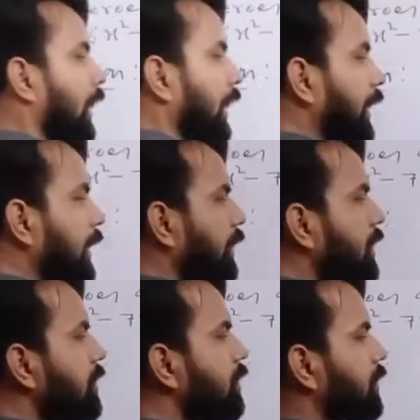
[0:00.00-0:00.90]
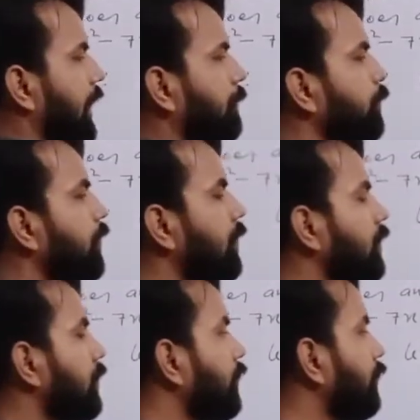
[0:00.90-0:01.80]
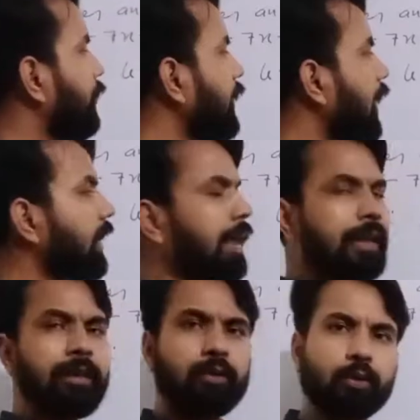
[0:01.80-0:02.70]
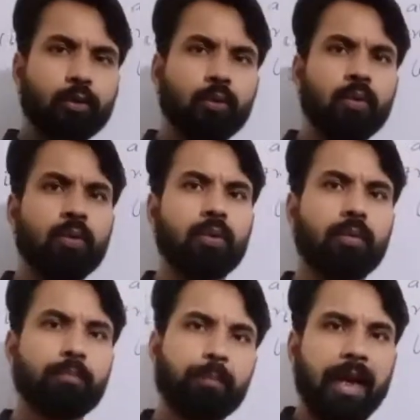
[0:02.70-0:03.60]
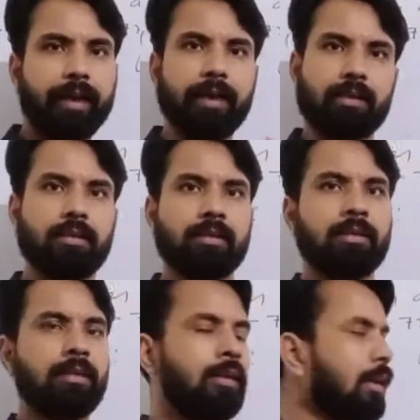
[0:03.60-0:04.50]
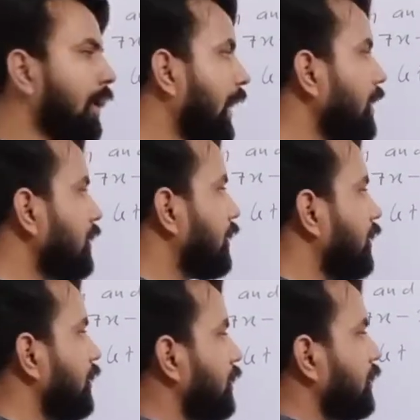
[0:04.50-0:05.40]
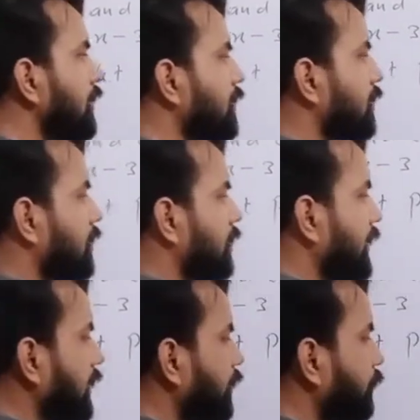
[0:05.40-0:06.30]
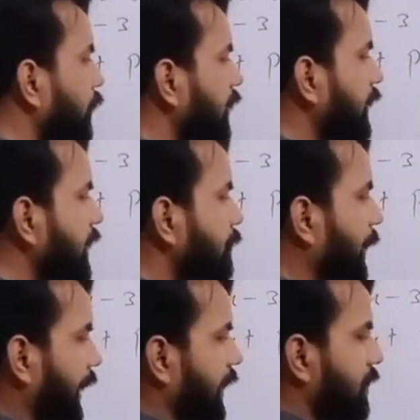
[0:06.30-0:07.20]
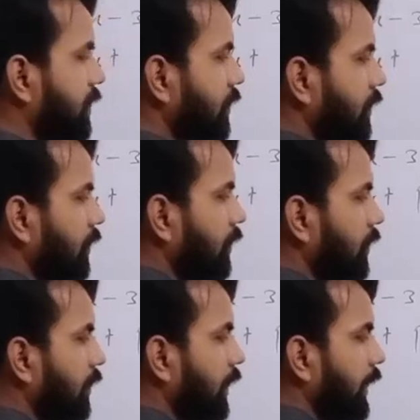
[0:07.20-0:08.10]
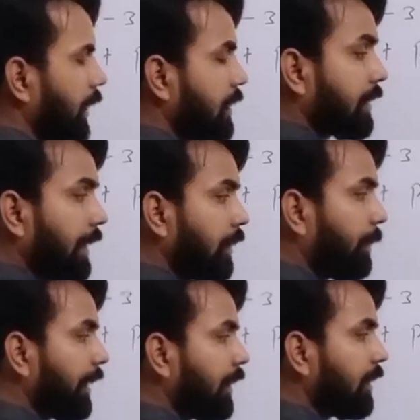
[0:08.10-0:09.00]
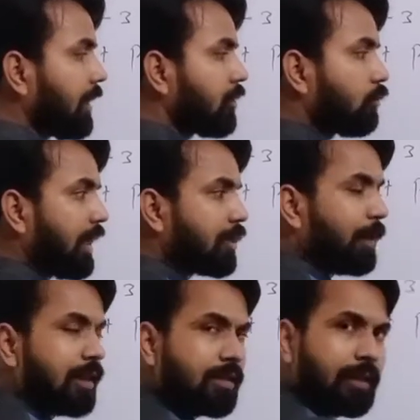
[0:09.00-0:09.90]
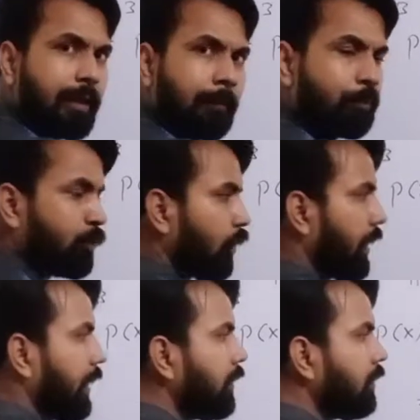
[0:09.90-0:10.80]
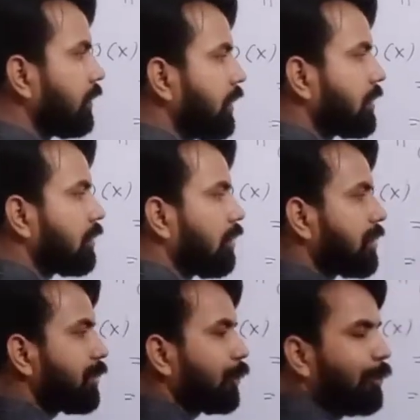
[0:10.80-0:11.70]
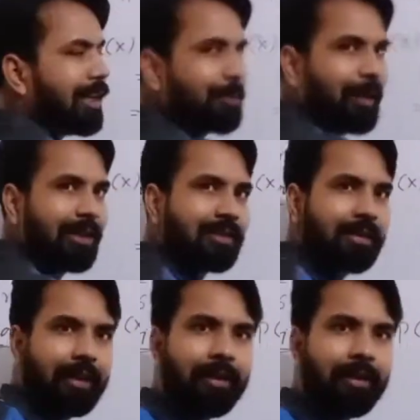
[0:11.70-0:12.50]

In this step, we are getting two brackets. And just see these brackets. Inside the bracket there is 2x minus 3. Or here this is also 2x minus 3.